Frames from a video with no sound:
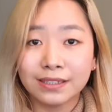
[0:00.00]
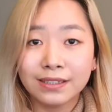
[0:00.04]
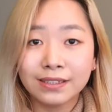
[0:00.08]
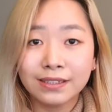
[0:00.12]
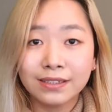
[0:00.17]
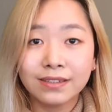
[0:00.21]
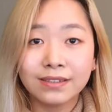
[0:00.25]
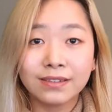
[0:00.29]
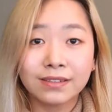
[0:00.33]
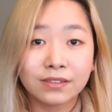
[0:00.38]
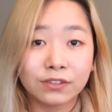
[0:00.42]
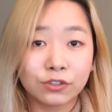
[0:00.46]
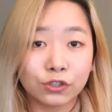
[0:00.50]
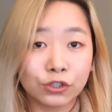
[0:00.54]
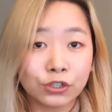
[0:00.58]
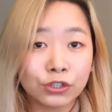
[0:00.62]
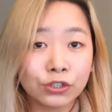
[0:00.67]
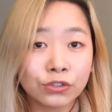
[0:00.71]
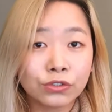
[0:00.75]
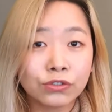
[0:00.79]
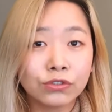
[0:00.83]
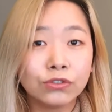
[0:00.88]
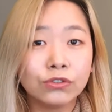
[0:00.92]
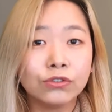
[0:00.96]

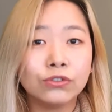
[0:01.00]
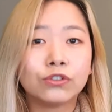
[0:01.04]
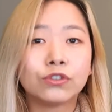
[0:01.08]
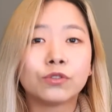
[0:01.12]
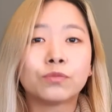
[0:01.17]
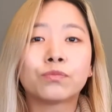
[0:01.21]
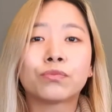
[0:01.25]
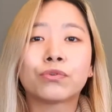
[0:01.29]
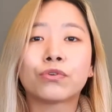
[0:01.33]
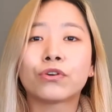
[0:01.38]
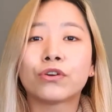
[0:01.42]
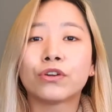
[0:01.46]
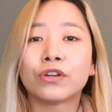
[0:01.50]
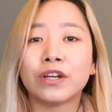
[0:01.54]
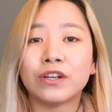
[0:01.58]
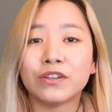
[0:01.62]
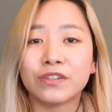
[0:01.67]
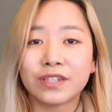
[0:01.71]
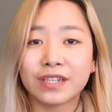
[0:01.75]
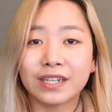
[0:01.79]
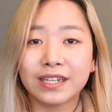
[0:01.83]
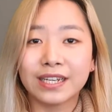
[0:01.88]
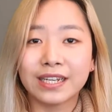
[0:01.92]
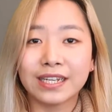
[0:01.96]
circle to
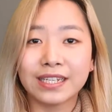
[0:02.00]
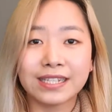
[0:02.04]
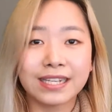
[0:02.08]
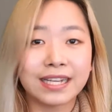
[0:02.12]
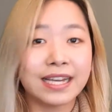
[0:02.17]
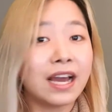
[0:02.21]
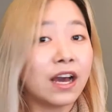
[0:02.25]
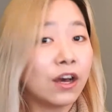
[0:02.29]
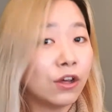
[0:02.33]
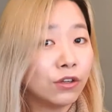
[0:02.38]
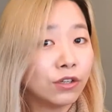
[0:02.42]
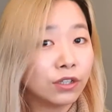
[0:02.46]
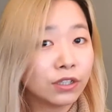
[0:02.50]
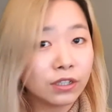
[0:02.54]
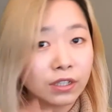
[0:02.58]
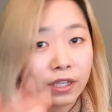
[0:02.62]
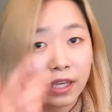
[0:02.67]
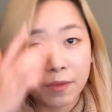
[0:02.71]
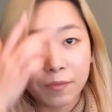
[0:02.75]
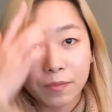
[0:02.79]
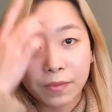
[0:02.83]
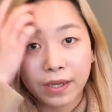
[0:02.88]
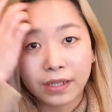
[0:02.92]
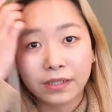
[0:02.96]
pronounce it easy. I'm gonna
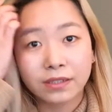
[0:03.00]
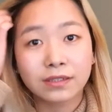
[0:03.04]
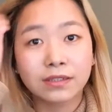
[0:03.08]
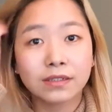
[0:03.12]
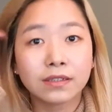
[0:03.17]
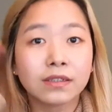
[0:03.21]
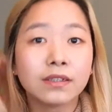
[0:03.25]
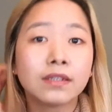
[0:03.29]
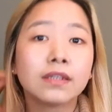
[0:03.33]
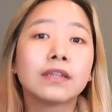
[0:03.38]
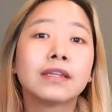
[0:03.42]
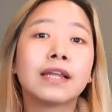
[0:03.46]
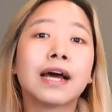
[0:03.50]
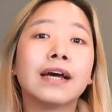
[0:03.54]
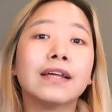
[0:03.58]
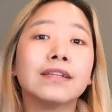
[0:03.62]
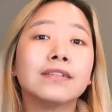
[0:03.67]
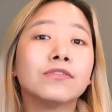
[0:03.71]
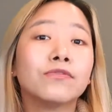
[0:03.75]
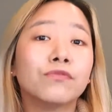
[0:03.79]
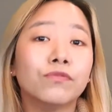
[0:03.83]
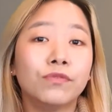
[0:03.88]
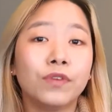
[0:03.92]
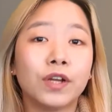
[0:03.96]
get back to that
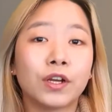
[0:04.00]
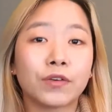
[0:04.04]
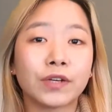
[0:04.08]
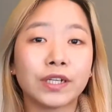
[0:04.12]
very